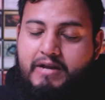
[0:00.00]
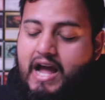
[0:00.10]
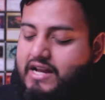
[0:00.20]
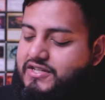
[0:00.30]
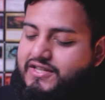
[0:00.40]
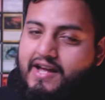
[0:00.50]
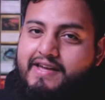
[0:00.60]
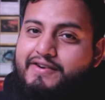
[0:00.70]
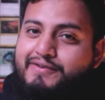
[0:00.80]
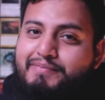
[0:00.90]
I just
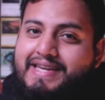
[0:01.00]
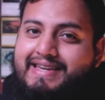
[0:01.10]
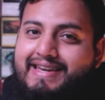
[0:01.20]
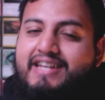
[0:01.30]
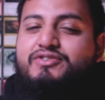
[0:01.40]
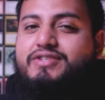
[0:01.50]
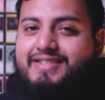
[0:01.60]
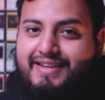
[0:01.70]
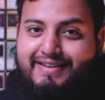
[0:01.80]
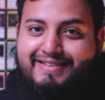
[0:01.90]
thought it would be
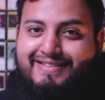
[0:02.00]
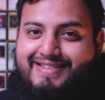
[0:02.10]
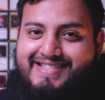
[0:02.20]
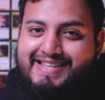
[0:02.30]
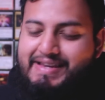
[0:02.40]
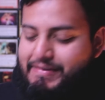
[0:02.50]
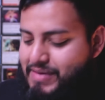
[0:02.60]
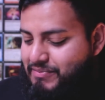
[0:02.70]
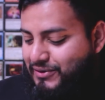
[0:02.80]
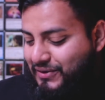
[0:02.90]
interesting to see
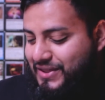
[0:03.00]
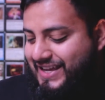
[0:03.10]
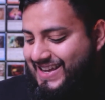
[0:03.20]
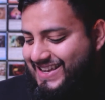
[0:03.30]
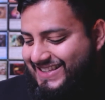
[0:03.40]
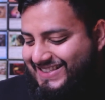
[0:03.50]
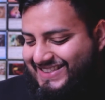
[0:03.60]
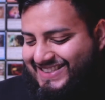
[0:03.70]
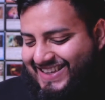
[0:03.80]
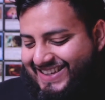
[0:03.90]
people do
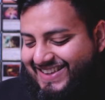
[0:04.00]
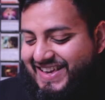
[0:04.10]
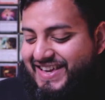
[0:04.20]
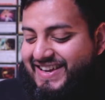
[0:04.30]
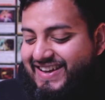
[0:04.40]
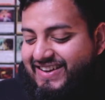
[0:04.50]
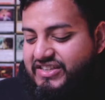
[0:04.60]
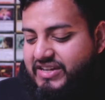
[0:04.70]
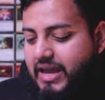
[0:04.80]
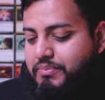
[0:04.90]
this.
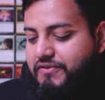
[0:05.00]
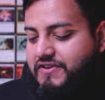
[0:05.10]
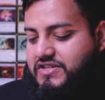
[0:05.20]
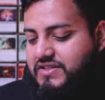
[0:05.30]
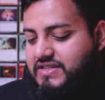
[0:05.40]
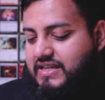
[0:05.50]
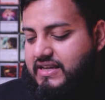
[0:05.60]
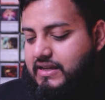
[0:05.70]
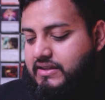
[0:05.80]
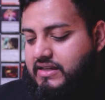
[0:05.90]
You gain proficiency
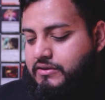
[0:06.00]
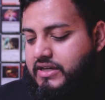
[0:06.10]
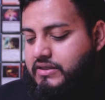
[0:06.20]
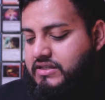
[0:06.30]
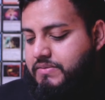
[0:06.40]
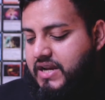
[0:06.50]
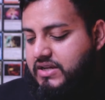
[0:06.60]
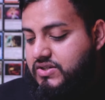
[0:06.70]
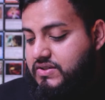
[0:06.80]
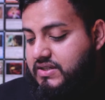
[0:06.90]
in the
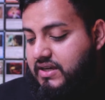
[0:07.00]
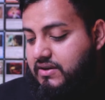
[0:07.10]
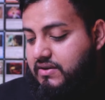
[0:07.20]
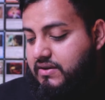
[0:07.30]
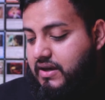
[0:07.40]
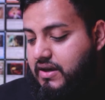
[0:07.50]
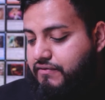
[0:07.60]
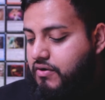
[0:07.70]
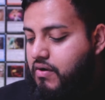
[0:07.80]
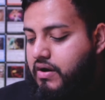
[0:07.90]
intimidation skill.
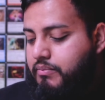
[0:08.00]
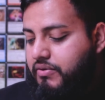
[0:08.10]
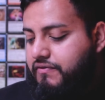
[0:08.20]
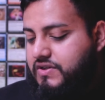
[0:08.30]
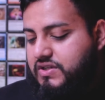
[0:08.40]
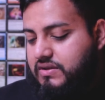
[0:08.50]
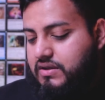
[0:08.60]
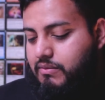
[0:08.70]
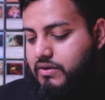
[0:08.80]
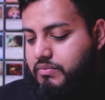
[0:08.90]
If you're already proficient,
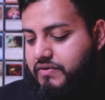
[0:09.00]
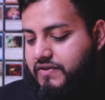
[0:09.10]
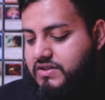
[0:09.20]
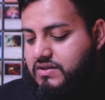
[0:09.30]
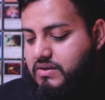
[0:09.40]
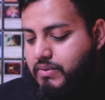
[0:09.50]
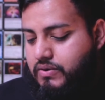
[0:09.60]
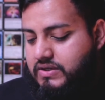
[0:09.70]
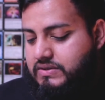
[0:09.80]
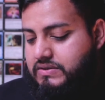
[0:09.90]
double the proficiency
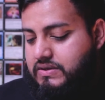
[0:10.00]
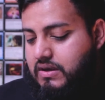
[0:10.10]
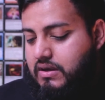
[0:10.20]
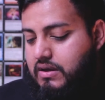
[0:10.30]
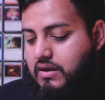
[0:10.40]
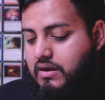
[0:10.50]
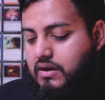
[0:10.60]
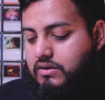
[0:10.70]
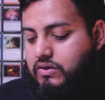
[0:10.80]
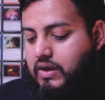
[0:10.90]
bonus.
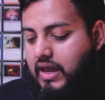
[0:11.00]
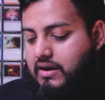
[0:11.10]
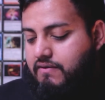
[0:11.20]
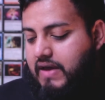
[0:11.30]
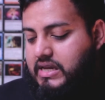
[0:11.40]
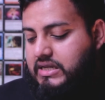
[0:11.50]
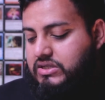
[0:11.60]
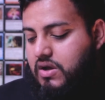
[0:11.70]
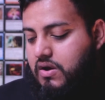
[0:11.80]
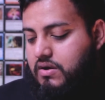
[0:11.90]
You gain
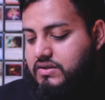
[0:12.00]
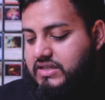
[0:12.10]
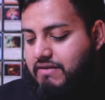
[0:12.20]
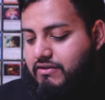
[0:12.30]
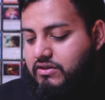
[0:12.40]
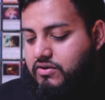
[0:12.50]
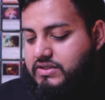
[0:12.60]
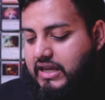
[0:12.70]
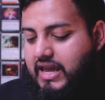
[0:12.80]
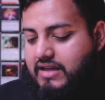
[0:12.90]
advantage on saving throws
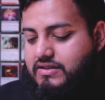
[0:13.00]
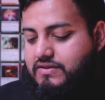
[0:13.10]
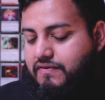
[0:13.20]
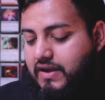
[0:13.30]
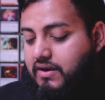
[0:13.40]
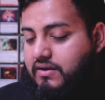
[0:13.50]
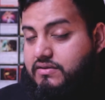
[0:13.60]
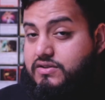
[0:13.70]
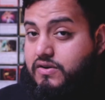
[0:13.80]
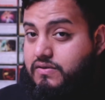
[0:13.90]
against fear,
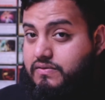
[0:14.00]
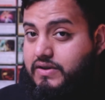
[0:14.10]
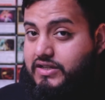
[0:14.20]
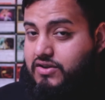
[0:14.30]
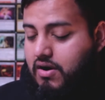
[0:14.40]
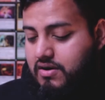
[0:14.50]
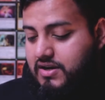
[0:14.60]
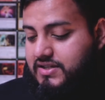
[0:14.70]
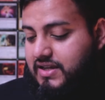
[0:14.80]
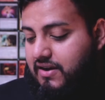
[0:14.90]
so it's harder
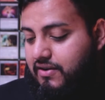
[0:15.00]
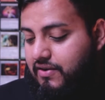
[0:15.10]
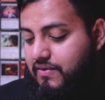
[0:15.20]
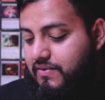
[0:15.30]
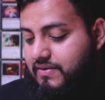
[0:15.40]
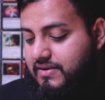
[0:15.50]
to scare you.